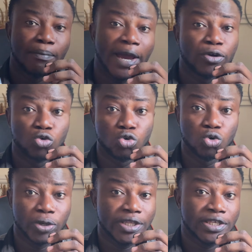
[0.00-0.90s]
by Google
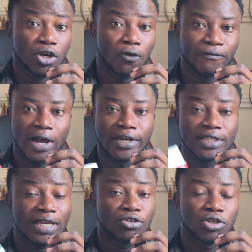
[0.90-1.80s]
itself, and it
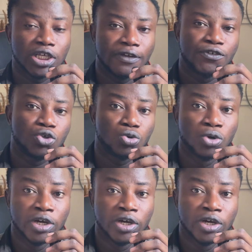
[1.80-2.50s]
actually gives you